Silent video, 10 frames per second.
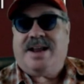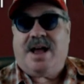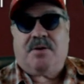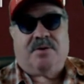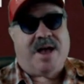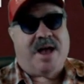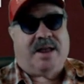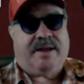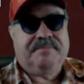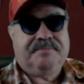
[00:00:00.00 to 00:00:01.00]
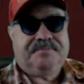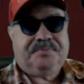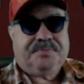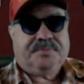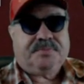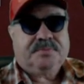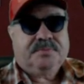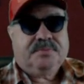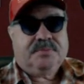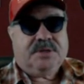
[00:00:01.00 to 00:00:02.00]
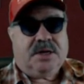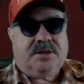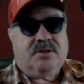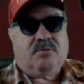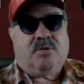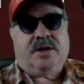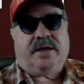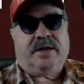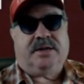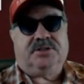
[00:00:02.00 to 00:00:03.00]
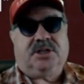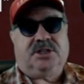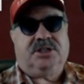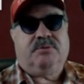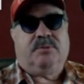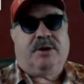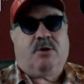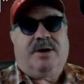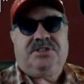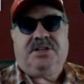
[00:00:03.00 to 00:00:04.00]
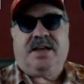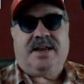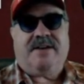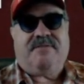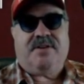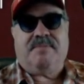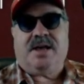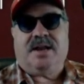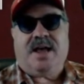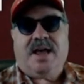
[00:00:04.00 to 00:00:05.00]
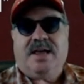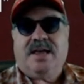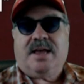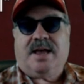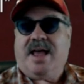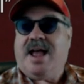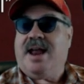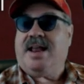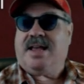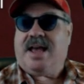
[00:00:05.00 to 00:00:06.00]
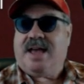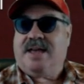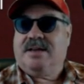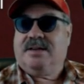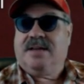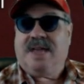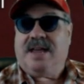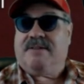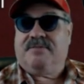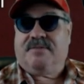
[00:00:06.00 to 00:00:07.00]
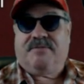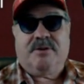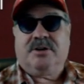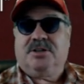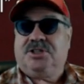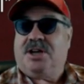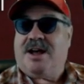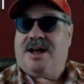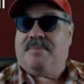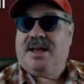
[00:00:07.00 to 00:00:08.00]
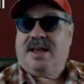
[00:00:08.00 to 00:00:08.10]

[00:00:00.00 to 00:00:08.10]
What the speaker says: down her alley. The other one is she was requesting FMLA and ADA leave from her job